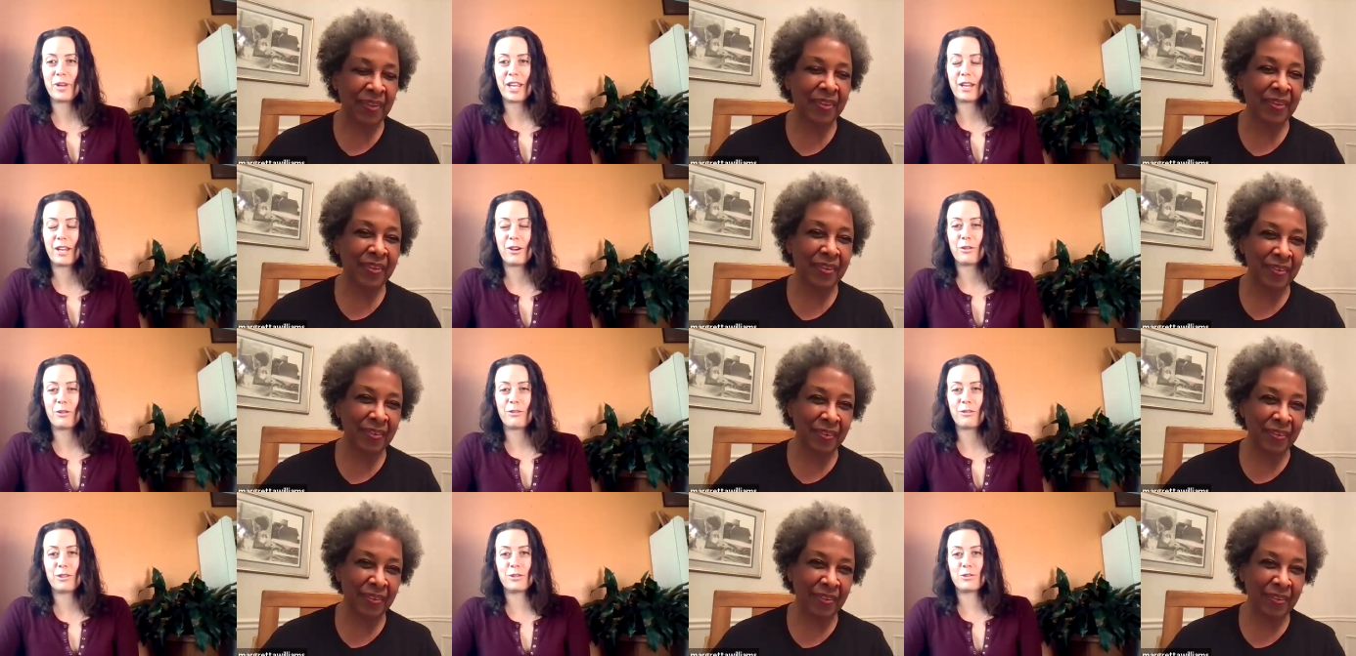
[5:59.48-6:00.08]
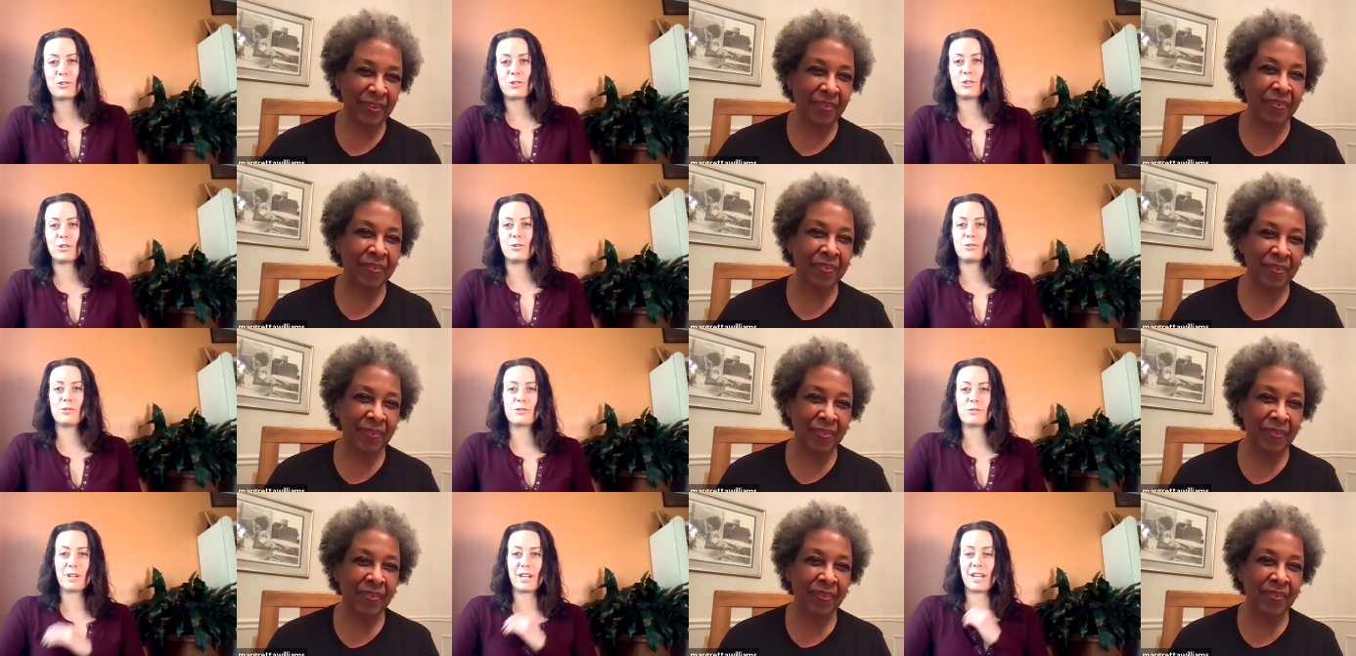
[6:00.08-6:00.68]
Speaker 1: many health
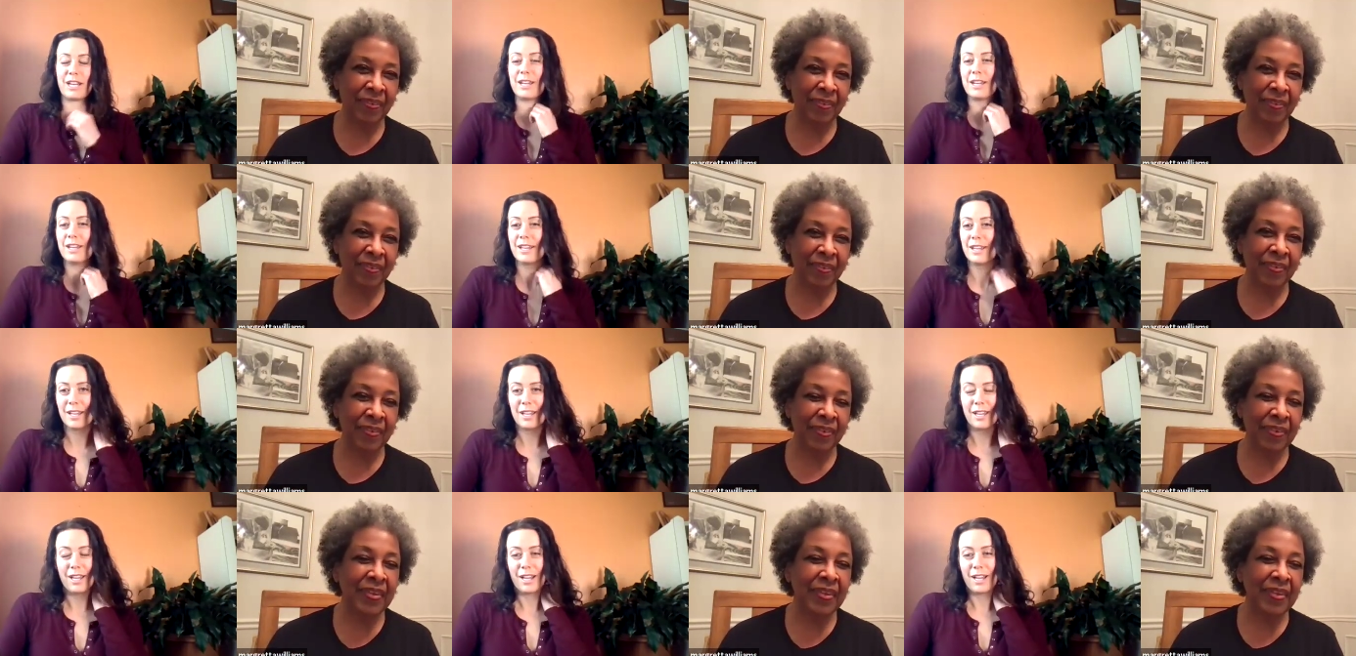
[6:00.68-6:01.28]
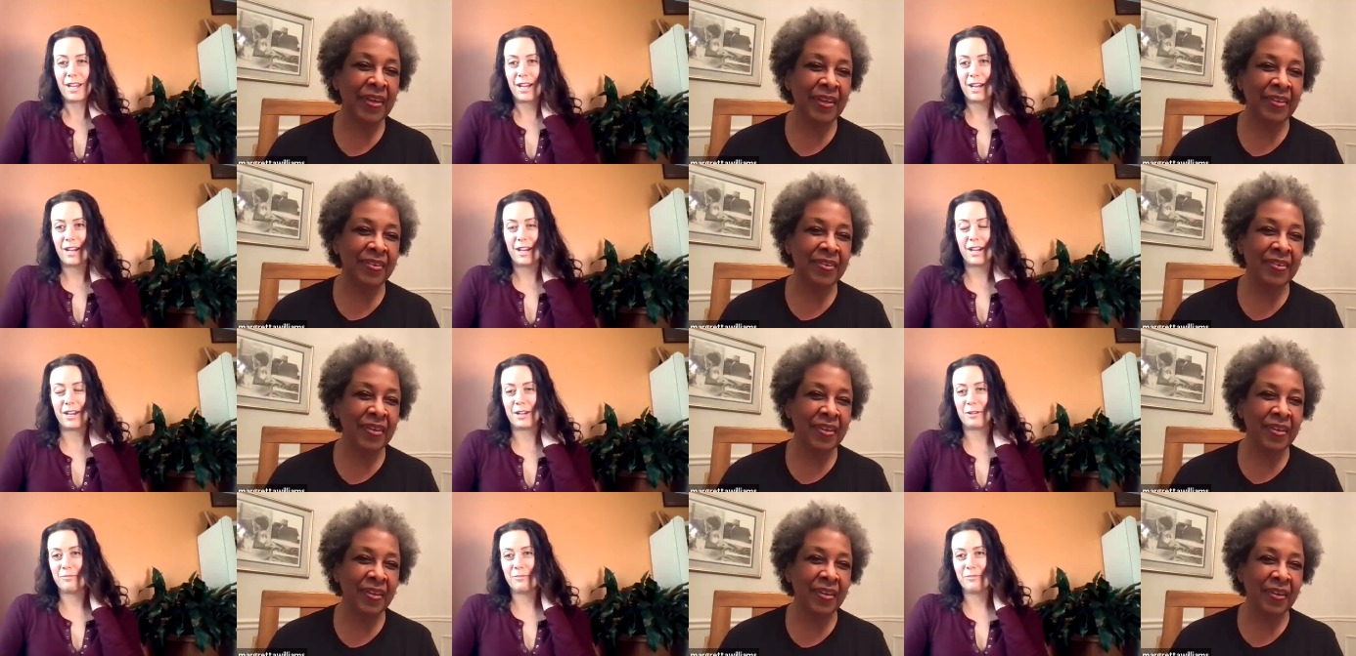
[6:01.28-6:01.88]
issues right
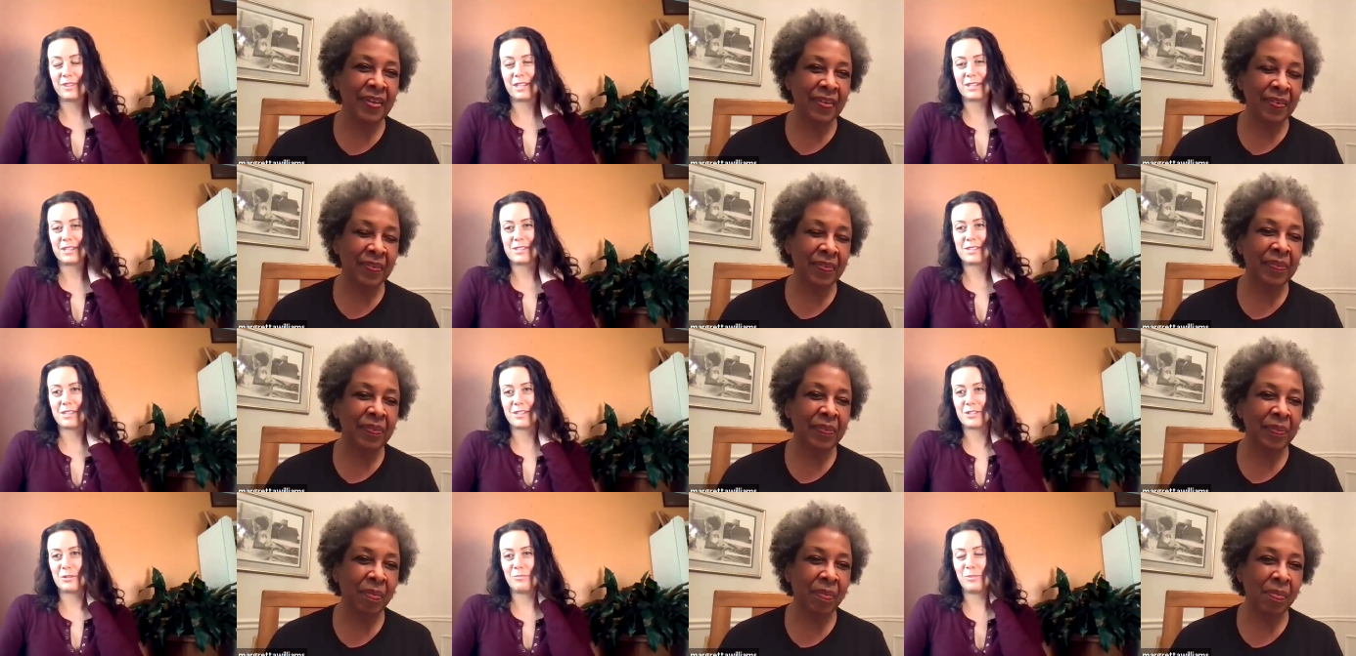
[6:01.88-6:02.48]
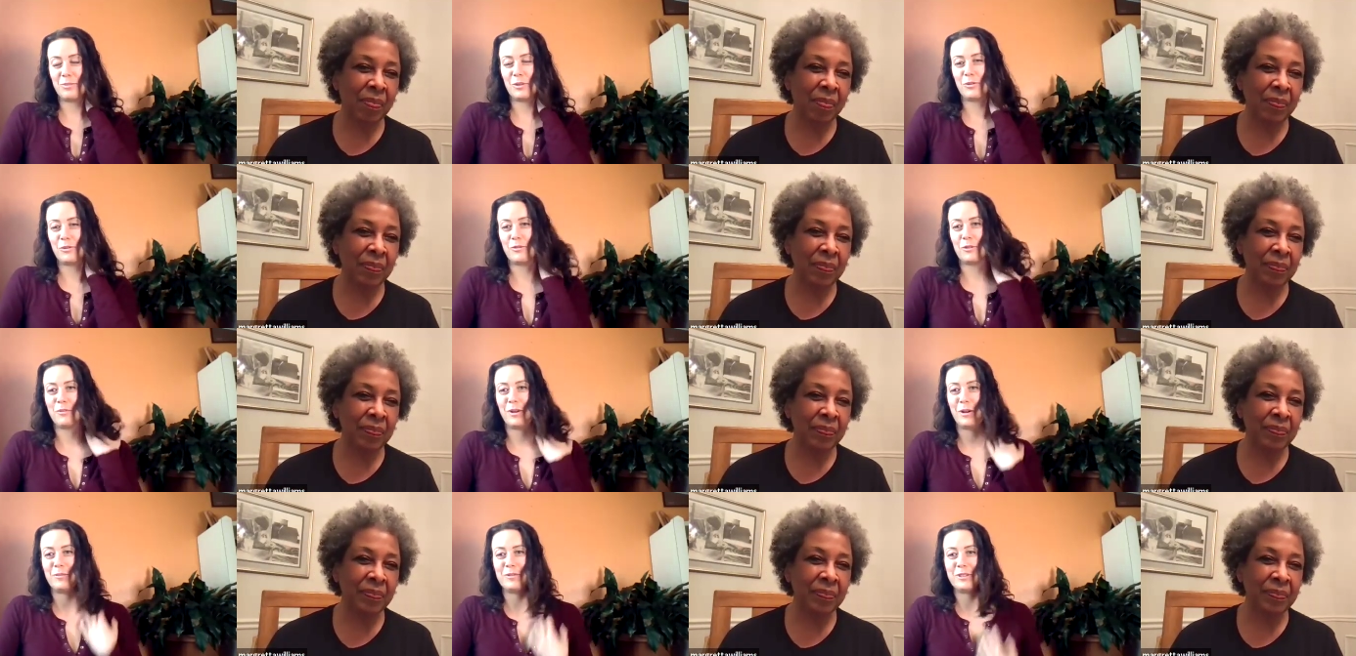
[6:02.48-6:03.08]
Yeah. um that's such a
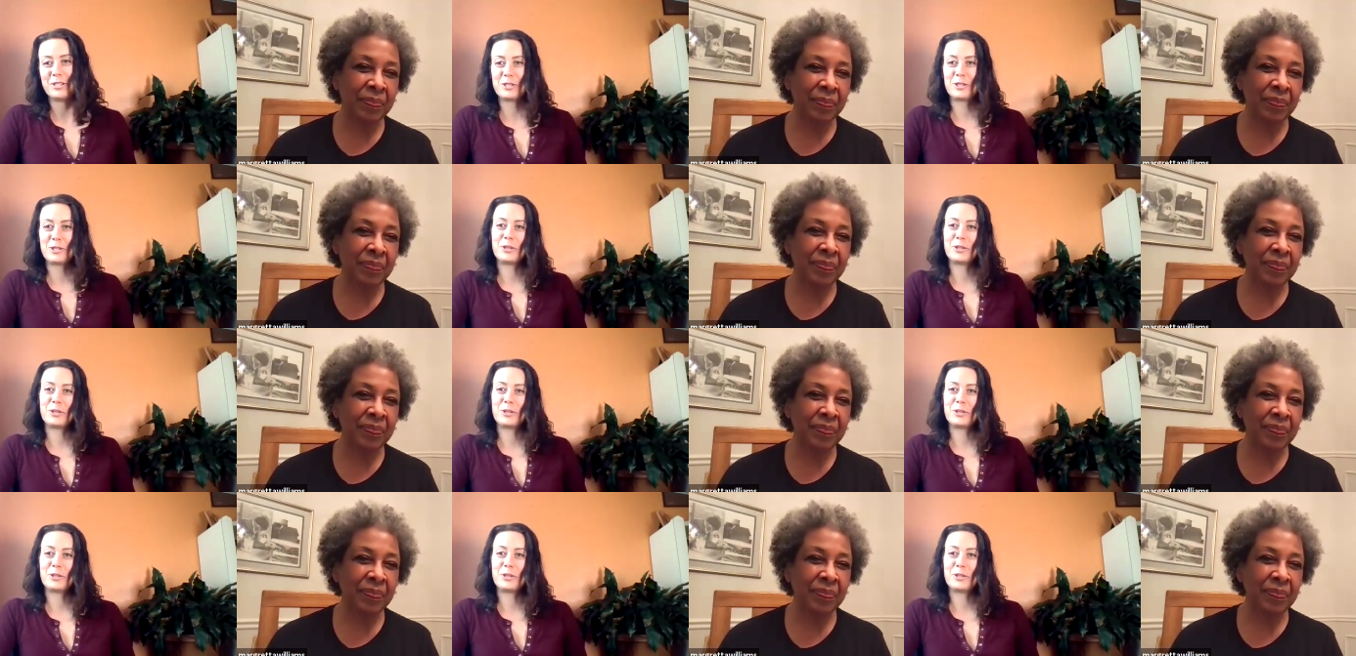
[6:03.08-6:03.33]
beautiful moment